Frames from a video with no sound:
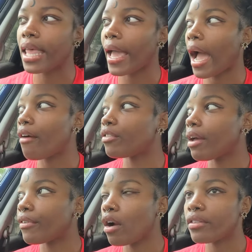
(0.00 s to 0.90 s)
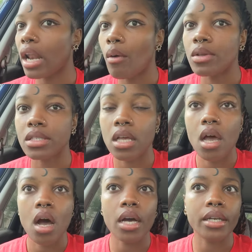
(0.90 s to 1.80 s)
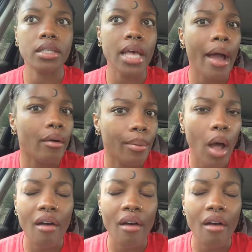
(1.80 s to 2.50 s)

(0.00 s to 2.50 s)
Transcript: Like I've never heard that I was undesirable.